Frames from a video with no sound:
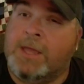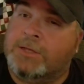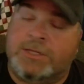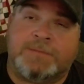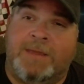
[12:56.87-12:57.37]

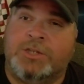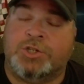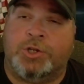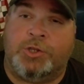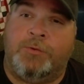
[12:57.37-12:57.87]
Just make
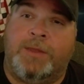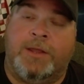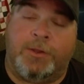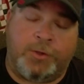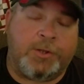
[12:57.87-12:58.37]
sure you
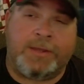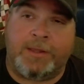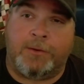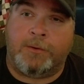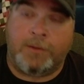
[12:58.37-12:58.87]
get a good
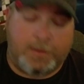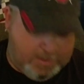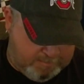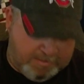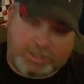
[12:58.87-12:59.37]
deal.
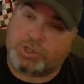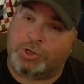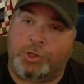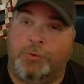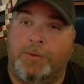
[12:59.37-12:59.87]
Make
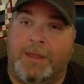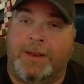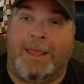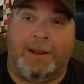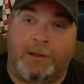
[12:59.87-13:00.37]
sure you get
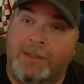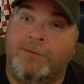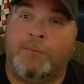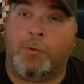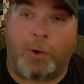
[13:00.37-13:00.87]
a
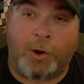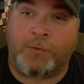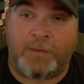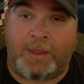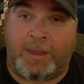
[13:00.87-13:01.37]
livable
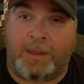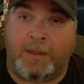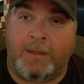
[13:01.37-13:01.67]
RV.